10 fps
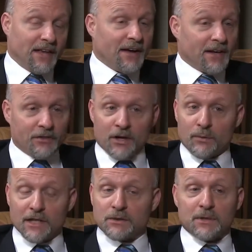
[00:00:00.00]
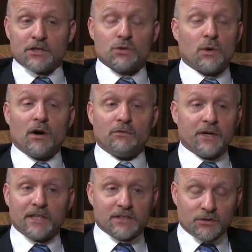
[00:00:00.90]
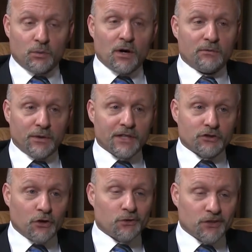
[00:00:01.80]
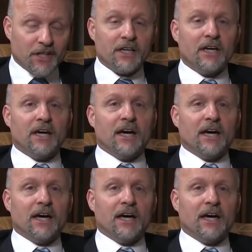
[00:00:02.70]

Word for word: They, their regimen is 12 weeks and 12 weeks only.